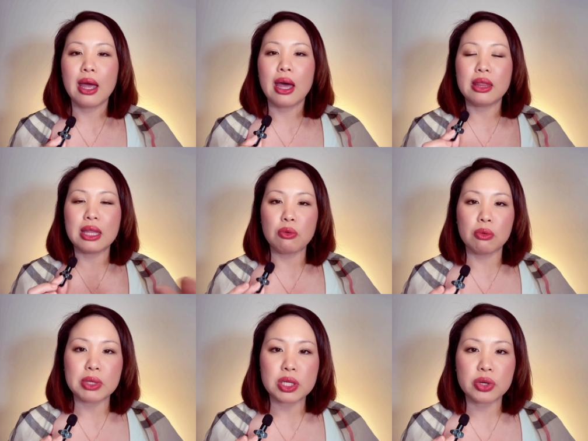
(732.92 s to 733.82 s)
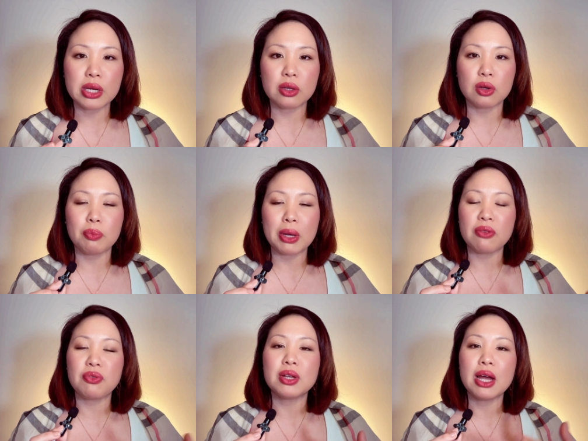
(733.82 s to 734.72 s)
and they will mistreat you. But
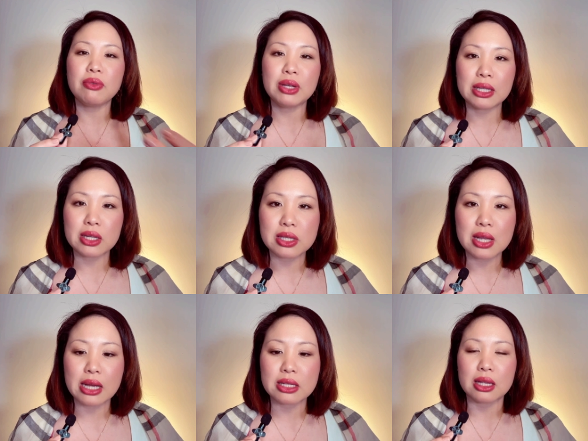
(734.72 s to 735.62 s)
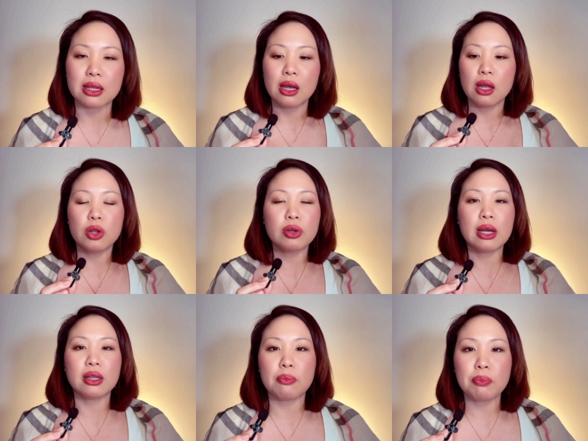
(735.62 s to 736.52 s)
if you're not reading the signs and looking
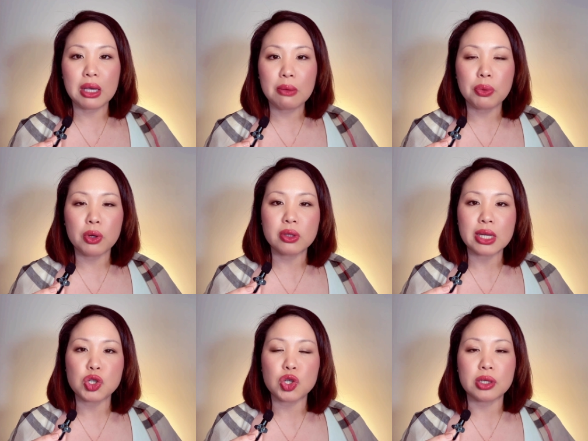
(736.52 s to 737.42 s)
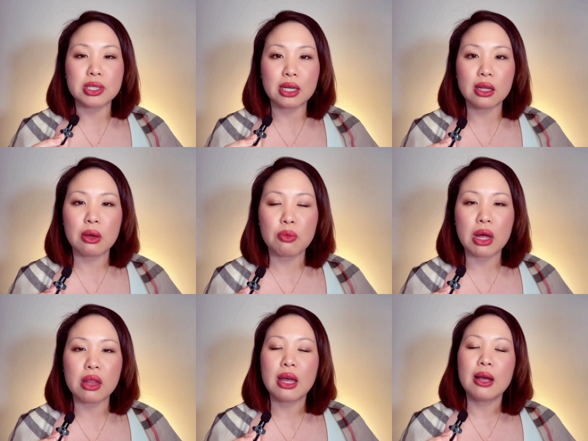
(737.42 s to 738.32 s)
at the people that you're dealing with,